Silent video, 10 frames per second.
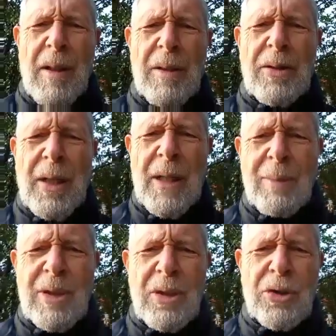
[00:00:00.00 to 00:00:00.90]
Zain
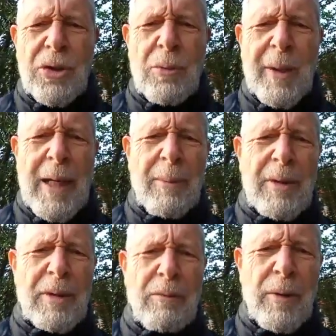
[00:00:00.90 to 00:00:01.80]
Ahmed says, Sir, what
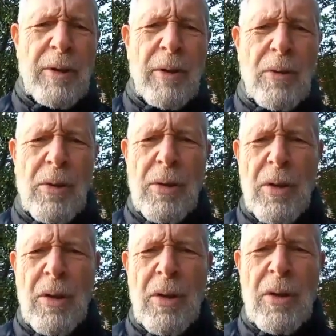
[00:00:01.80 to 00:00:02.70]
happens if we don't
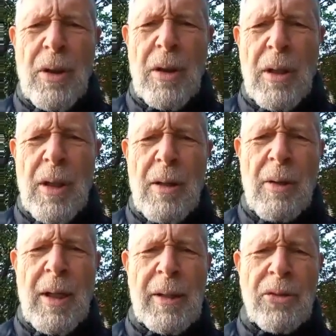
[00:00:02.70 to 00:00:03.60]
learn
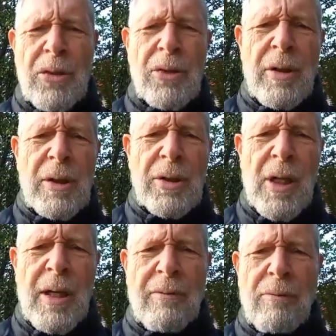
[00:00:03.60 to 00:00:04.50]
our lessons in this
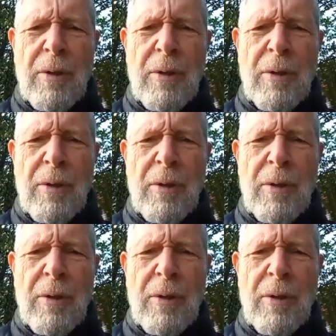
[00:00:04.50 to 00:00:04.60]
life?